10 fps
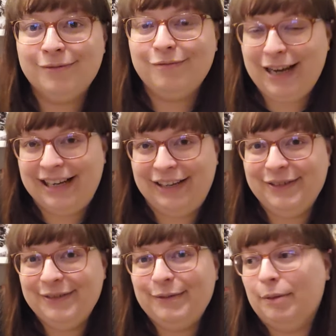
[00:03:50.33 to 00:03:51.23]
Wren
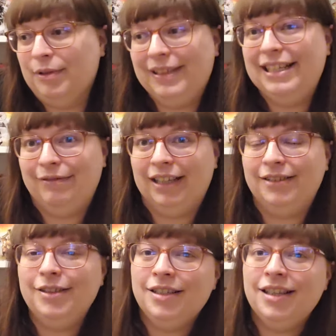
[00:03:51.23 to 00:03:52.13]
from the Reading
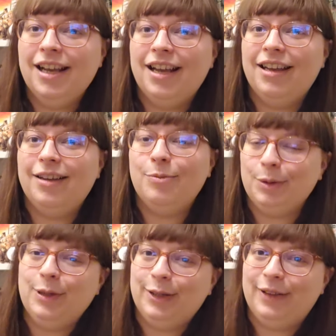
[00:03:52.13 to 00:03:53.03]
Wren will
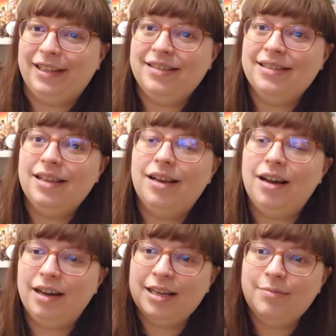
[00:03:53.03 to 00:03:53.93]
know this.
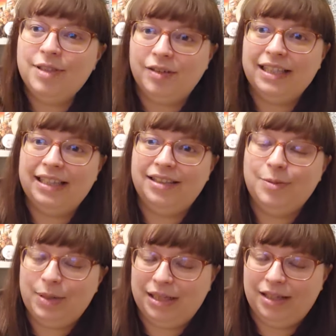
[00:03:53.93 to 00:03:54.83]
I am dying to
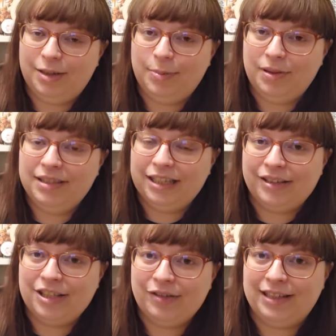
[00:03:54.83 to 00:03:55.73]
pick up
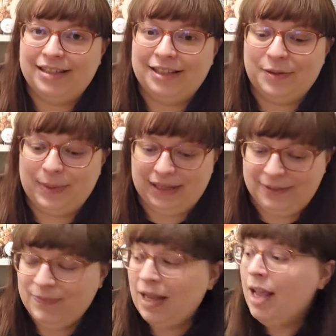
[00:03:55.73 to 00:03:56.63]
Darius the Great Deserves
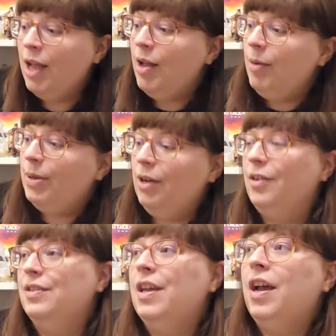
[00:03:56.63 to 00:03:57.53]
Better
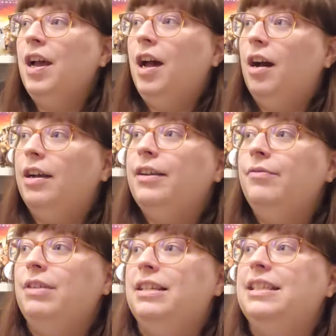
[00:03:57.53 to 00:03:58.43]
because I
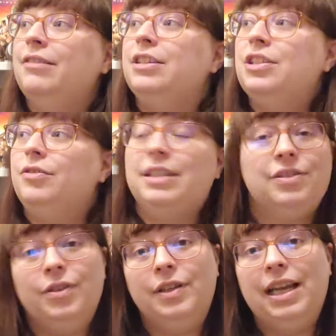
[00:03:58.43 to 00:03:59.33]
have read Darius the Great is
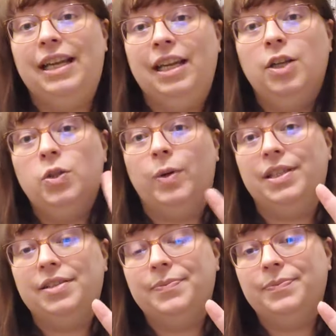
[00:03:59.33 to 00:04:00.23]
Not Okay
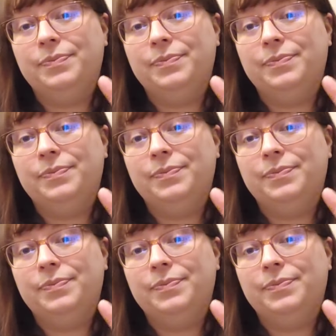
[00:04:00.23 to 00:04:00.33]
twice.